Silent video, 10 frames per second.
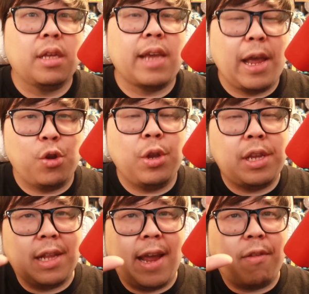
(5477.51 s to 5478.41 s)
Yeah, you
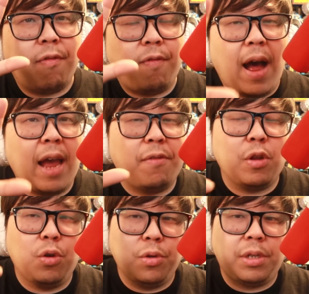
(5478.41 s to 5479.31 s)
need to land five of
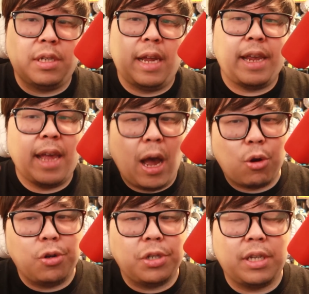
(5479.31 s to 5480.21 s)
those like counters